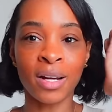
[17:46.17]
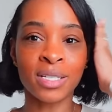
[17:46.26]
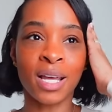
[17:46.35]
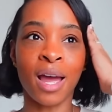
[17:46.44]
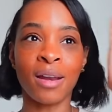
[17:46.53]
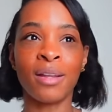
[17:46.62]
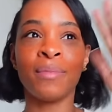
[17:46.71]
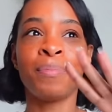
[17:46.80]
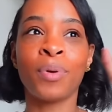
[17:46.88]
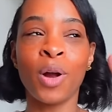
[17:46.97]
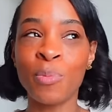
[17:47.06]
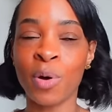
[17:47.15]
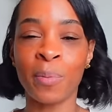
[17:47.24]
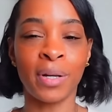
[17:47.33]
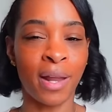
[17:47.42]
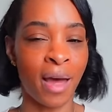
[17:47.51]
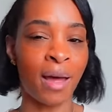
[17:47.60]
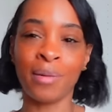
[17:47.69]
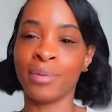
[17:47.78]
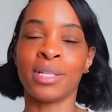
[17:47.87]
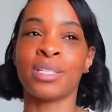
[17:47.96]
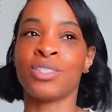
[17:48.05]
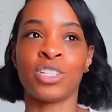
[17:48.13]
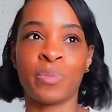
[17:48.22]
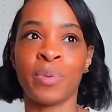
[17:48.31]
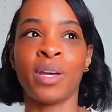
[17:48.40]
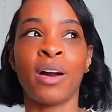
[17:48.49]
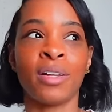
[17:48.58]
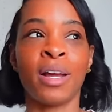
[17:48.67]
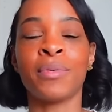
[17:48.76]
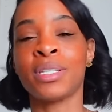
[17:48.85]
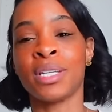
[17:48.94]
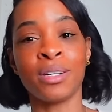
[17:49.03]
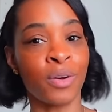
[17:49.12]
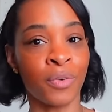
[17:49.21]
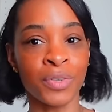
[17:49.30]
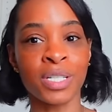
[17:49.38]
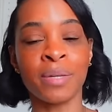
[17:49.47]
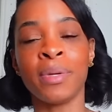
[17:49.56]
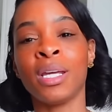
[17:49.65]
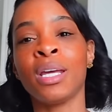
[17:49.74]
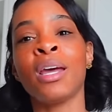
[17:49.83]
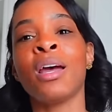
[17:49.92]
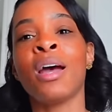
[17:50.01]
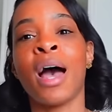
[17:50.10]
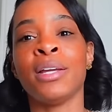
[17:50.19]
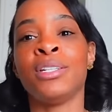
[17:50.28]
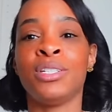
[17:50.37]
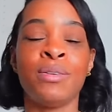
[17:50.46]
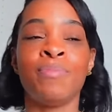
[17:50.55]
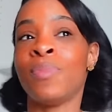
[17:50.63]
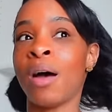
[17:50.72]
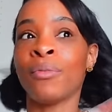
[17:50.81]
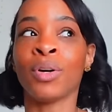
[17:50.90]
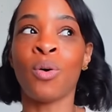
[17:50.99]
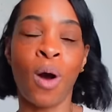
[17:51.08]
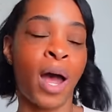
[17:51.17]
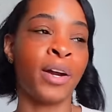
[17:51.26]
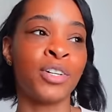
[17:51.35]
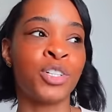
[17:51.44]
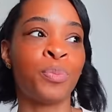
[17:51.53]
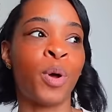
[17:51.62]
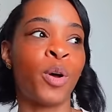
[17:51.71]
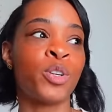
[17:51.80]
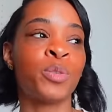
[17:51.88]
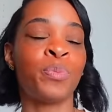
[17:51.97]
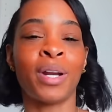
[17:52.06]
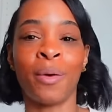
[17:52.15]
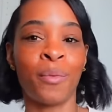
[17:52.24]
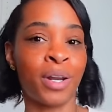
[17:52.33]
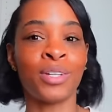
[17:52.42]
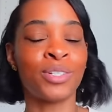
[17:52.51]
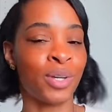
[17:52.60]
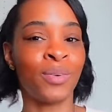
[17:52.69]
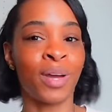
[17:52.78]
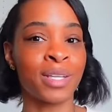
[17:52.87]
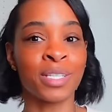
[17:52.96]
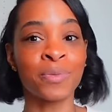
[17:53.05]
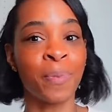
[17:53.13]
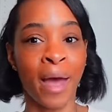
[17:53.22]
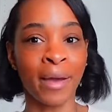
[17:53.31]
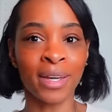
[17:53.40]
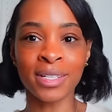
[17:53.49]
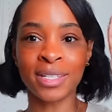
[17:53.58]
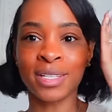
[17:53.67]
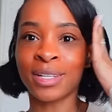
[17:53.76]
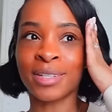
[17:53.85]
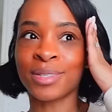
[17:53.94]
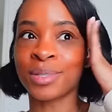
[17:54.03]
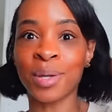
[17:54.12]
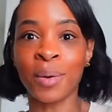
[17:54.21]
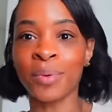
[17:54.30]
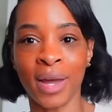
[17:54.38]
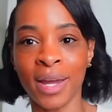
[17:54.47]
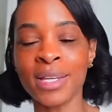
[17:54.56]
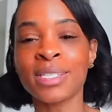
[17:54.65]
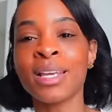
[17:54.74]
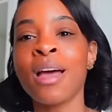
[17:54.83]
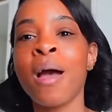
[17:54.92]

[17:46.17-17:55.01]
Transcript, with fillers: It's kind of promo, but not. This is just PR that was sent over to me. I'm not required to post, but I wanted to show you guys this package because it looks so nice.